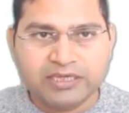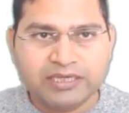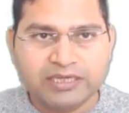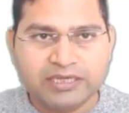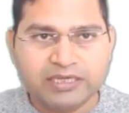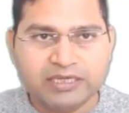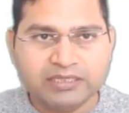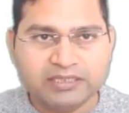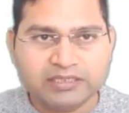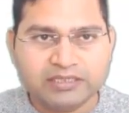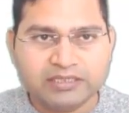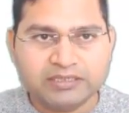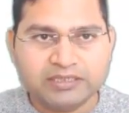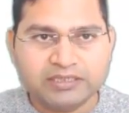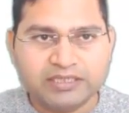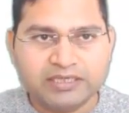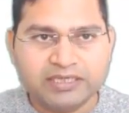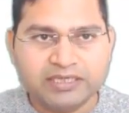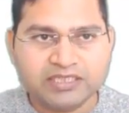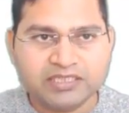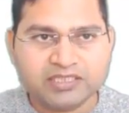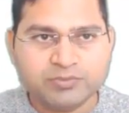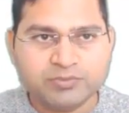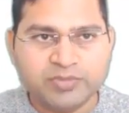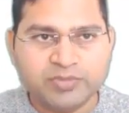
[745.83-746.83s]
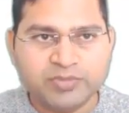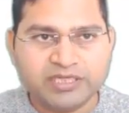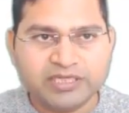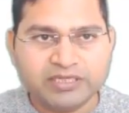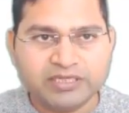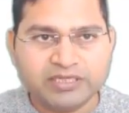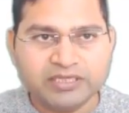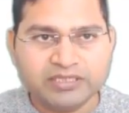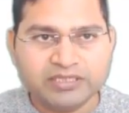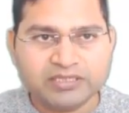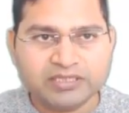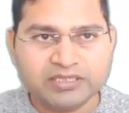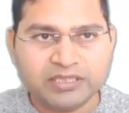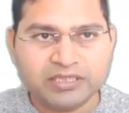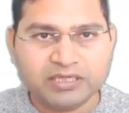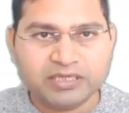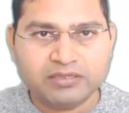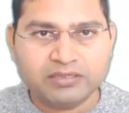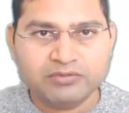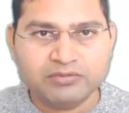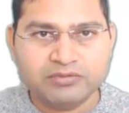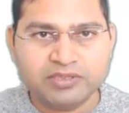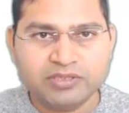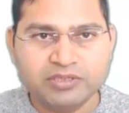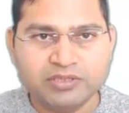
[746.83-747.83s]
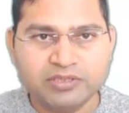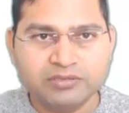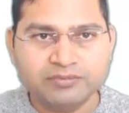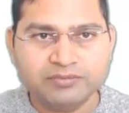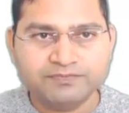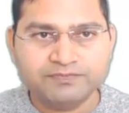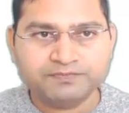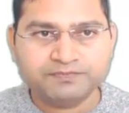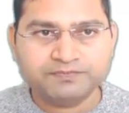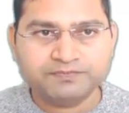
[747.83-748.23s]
and the next bit is around the